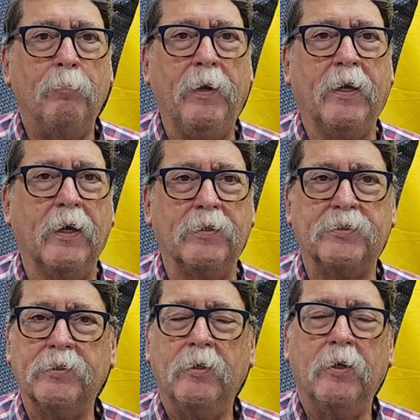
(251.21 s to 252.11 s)

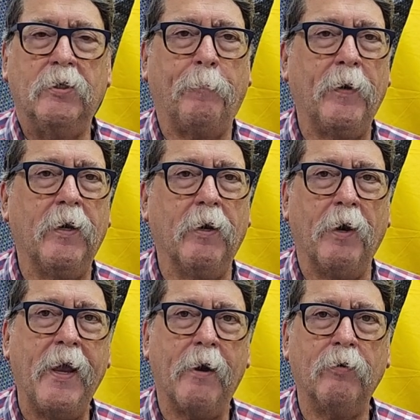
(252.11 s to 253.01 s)
because depending on
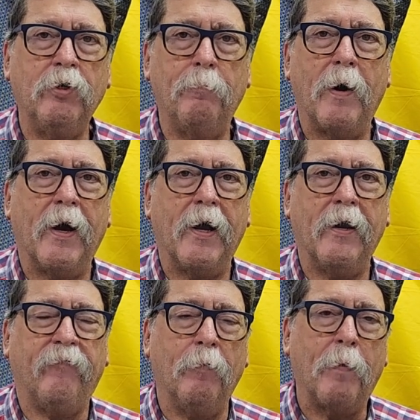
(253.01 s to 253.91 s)
how you buy,
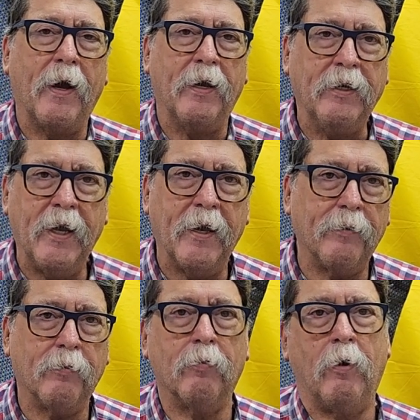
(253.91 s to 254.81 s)
if you buy
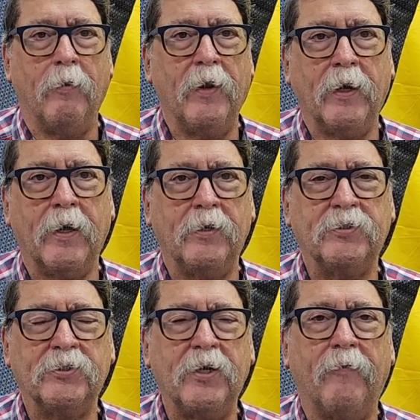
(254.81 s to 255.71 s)
together, all that kind of
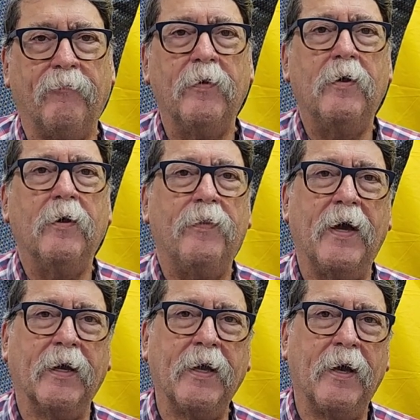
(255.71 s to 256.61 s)
stuff,
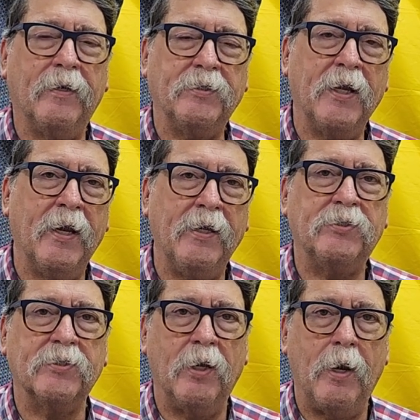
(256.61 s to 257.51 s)
that kind of
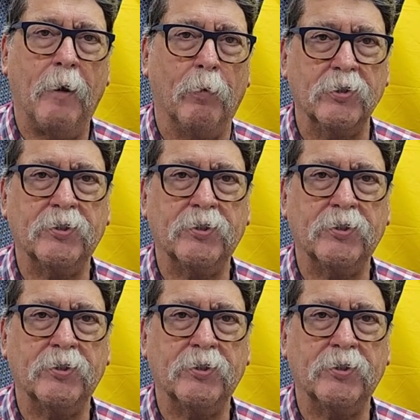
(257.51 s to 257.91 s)
taints the number.